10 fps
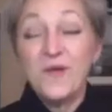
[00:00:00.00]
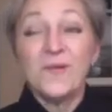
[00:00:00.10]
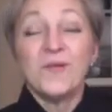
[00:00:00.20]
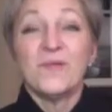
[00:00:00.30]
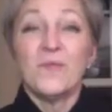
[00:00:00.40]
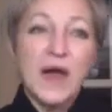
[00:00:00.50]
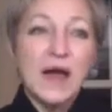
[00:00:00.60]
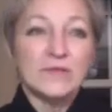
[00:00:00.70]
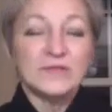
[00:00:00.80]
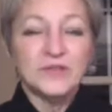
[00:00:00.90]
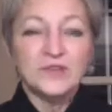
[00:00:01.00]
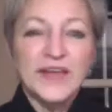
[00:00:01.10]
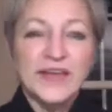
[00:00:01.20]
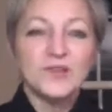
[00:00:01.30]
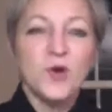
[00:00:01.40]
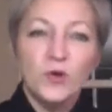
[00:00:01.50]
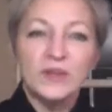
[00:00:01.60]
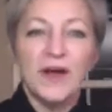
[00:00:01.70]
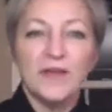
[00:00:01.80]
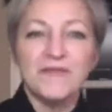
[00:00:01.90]
We're taking
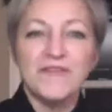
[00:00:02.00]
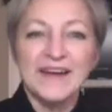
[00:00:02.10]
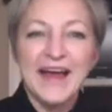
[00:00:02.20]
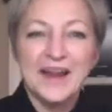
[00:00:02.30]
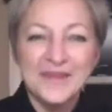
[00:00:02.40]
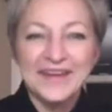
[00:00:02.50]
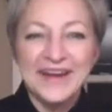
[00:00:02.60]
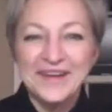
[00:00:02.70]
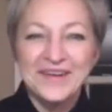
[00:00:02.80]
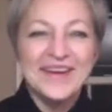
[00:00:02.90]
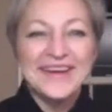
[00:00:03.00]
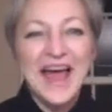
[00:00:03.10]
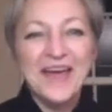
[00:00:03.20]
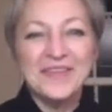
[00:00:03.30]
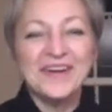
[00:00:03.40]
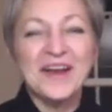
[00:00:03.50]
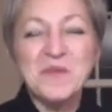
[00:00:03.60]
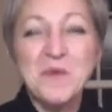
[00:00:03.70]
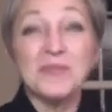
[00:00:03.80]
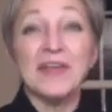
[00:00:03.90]
totally all the fun out of it. And I
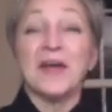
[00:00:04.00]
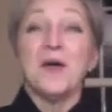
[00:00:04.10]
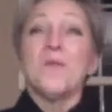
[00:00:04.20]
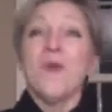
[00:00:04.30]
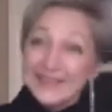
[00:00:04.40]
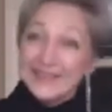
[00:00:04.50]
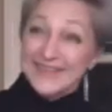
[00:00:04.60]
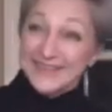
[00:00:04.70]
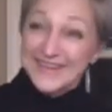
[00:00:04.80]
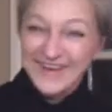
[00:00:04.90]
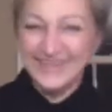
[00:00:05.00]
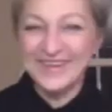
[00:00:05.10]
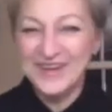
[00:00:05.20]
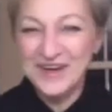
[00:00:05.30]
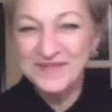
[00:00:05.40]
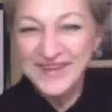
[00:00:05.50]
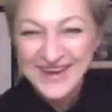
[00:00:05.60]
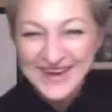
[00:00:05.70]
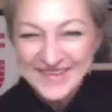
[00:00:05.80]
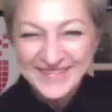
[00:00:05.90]
was like, what? You're going to be
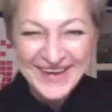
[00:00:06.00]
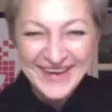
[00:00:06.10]
kidding me.